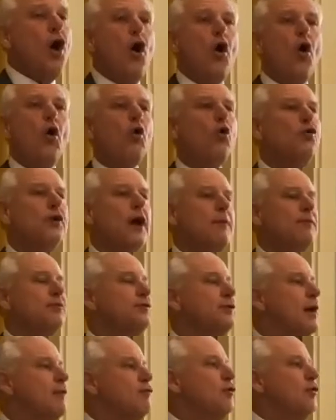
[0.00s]
hold up
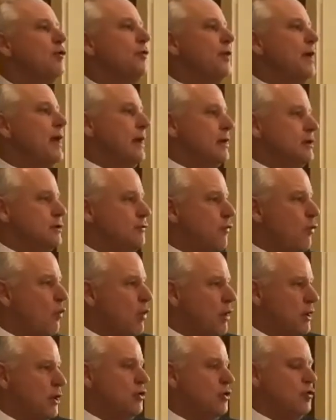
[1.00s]
several things
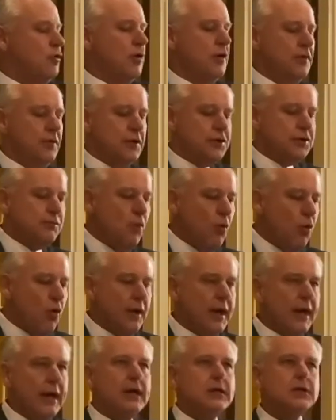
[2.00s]
for you this
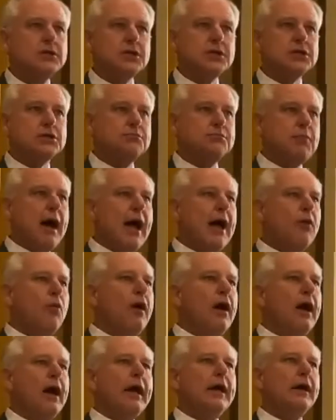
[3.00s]
morning, just by
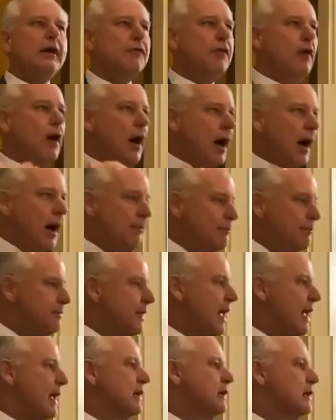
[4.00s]
way of
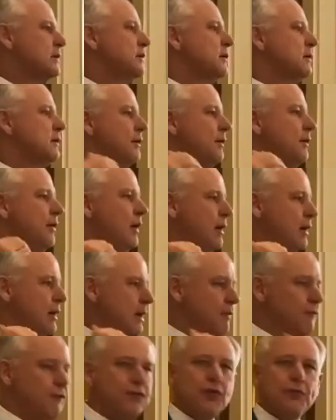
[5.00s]
update,
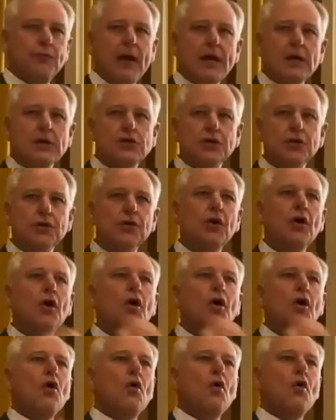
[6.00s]
information,
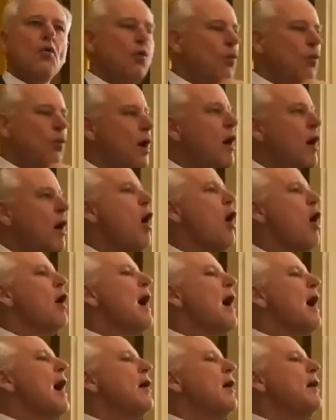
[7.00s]
where
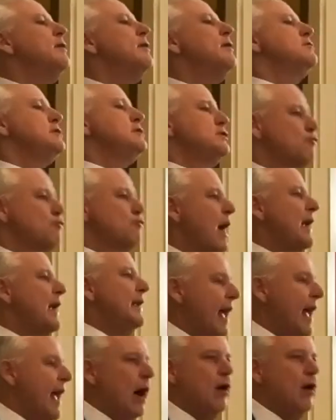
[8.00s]
are our energies
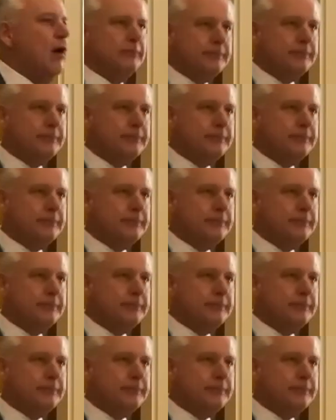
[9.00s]
right now?